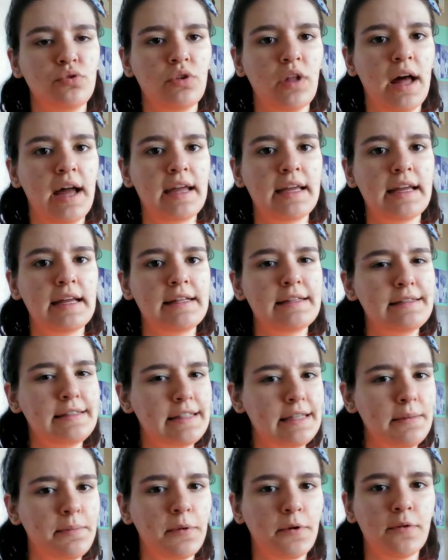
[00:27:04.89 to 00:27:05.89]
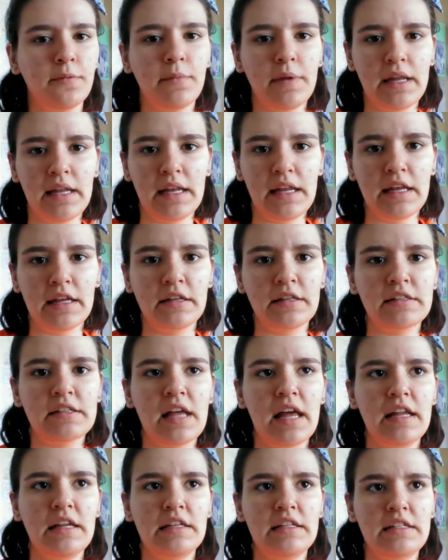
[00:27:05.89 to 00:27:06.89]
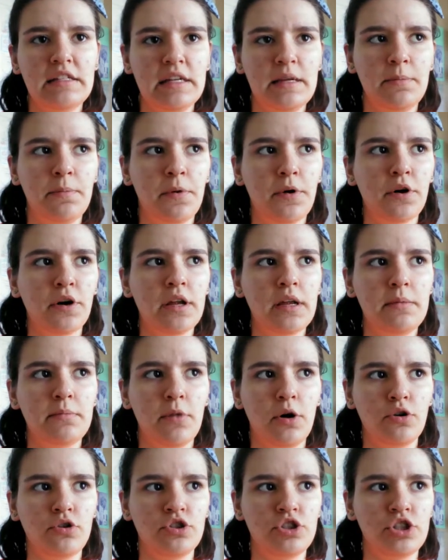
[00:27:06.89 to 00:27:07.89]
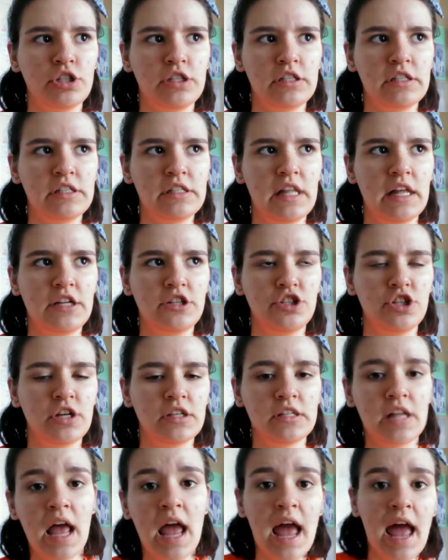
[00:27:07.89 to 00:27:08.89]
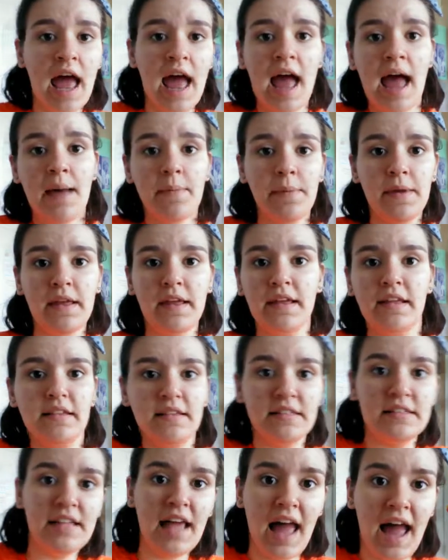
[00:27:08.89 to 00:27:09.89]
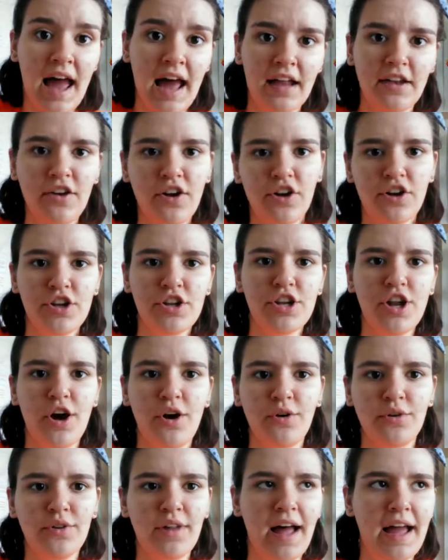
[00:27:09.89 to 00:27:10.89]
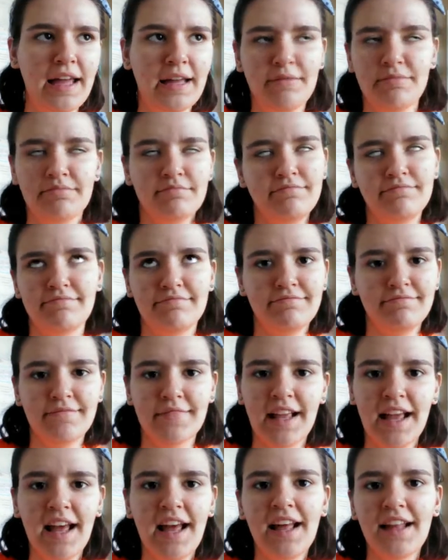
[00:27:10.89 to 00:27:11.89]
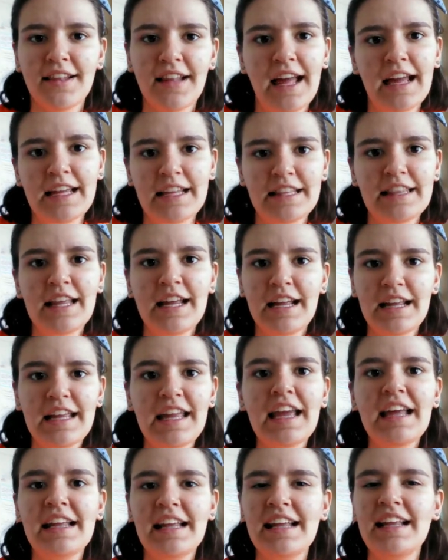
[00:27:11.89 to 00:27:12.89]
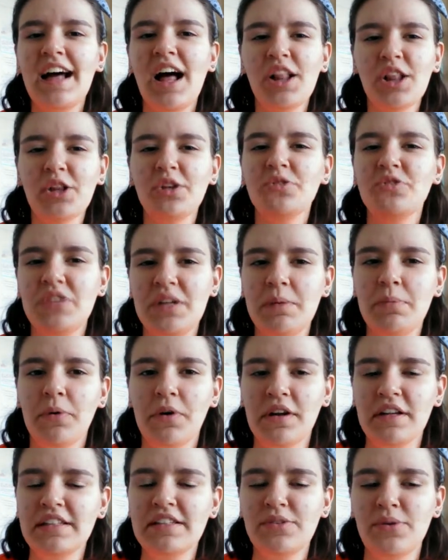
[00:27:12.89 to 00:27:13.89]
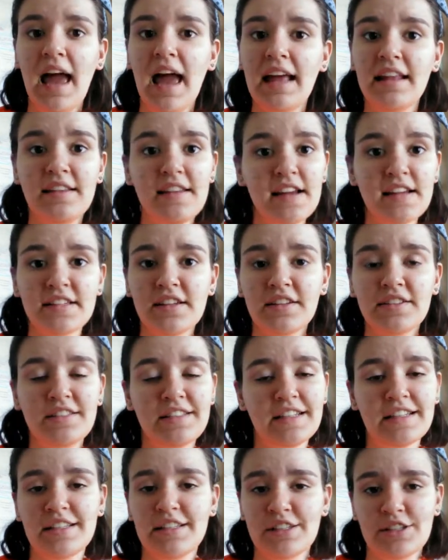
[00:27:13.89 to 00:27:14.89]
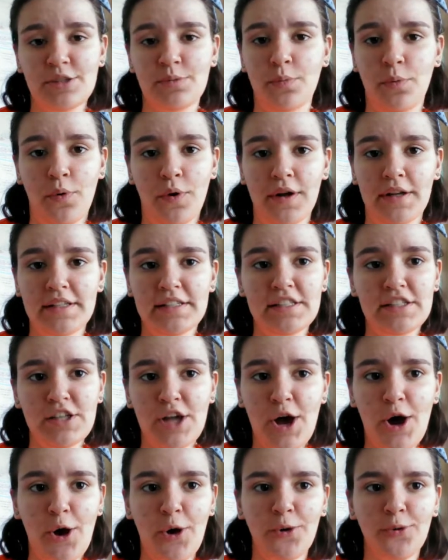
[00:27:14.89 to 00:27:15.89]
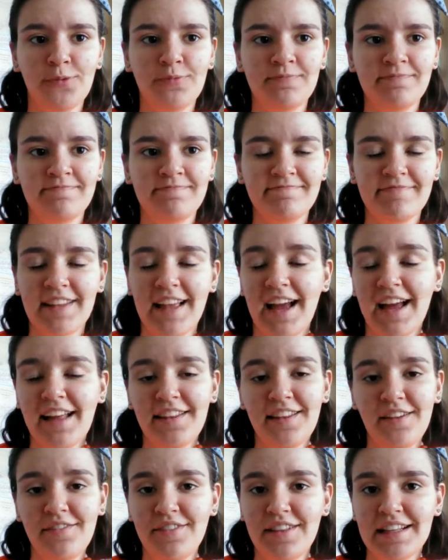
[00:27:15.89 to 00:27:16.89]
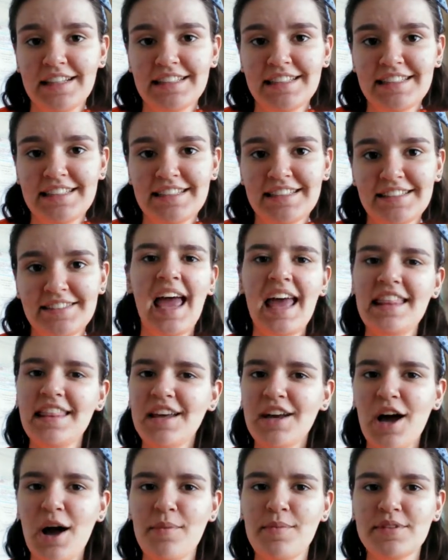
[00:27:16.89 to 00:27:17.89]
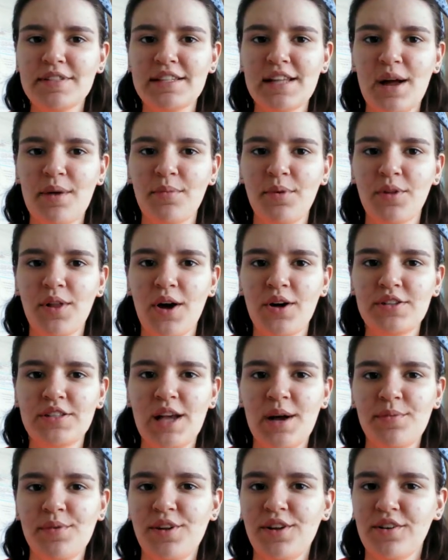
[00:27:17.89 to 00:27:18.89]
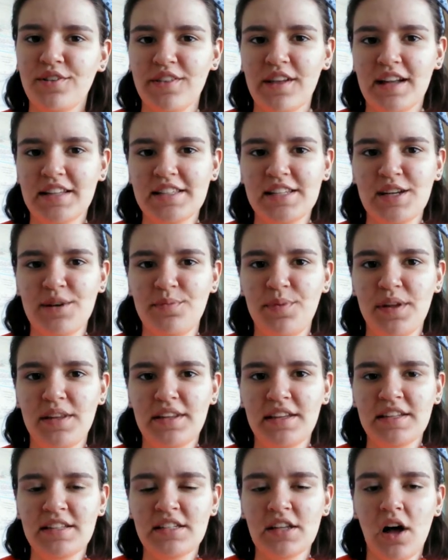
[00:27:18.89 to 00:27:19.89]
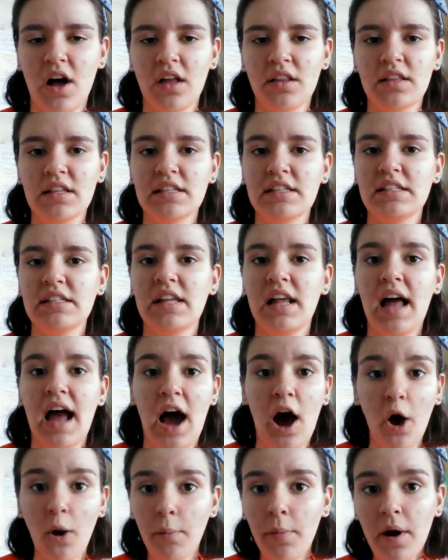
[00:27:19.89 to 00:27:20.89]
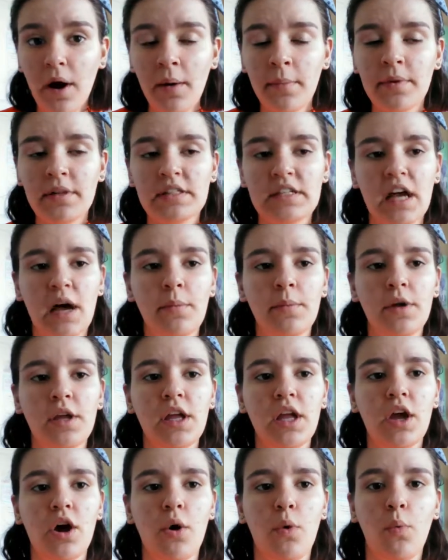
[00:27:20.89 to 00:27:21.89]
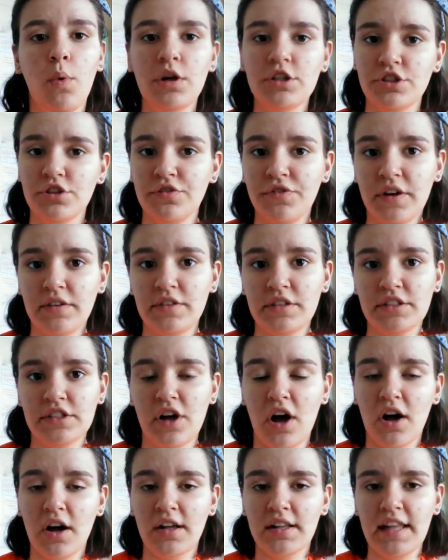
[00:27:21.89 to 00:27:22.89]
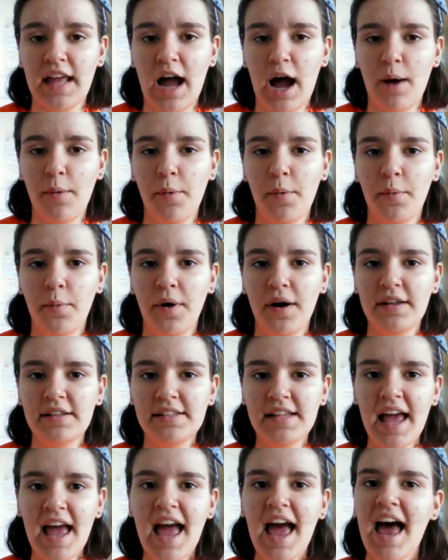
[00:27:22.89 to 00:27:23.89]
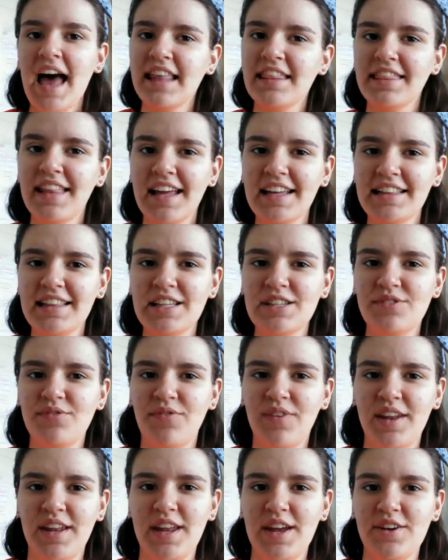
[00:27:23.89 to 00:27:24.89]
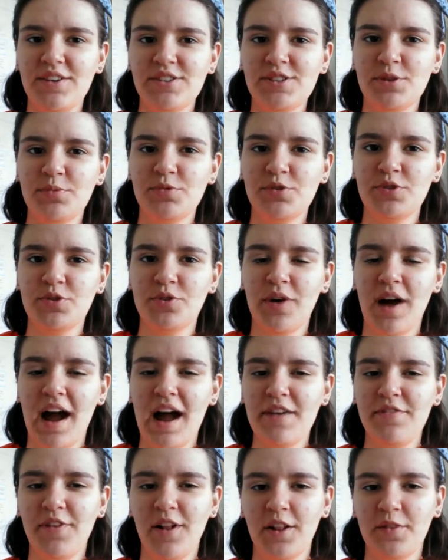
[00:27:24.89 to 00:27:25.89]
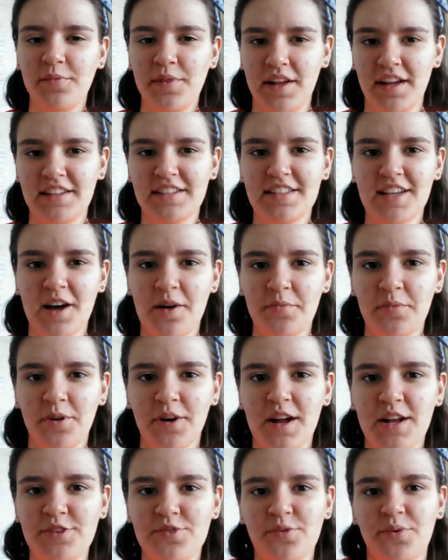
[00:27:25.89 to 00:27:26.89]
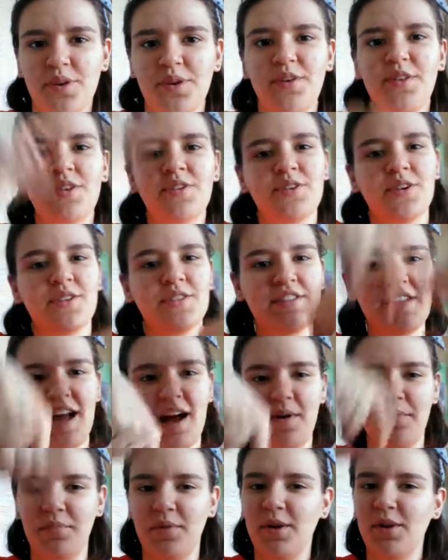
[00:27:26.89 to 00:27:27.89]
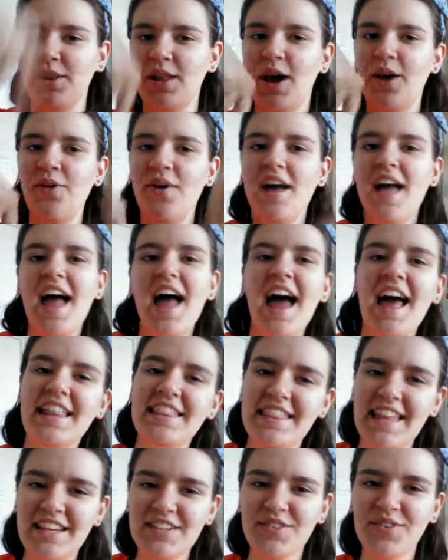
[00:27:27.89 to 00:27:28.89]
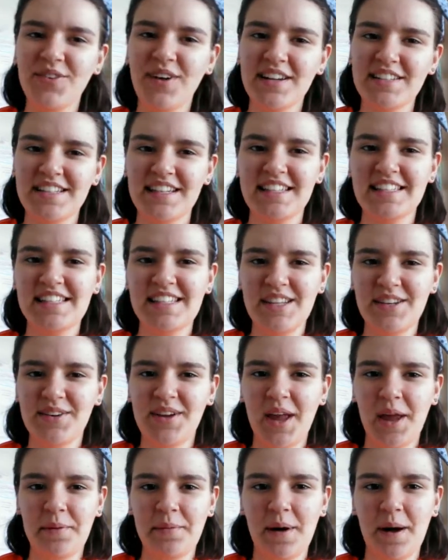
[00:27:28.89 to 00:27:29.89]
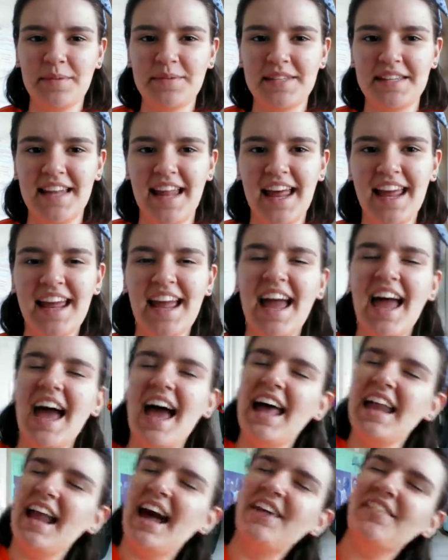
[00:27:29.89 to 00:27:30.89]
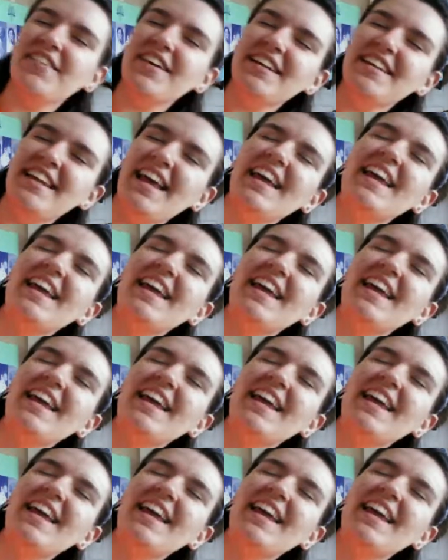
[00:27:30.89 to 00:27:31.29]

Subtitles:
like deeper meanings and deeper emotions than just happy, sad, or, you know, like they get a little deeper into it. And Yesung didn't disappoint, so I love this. In the comments down below, tell me your thoughts and opinions on this album. Tell me what your favorite song in the album was, and like this video, subscribe, follow me on Tumblr and Twitter, those are down below. And thanks for watching CUKpop Today, and have a good day.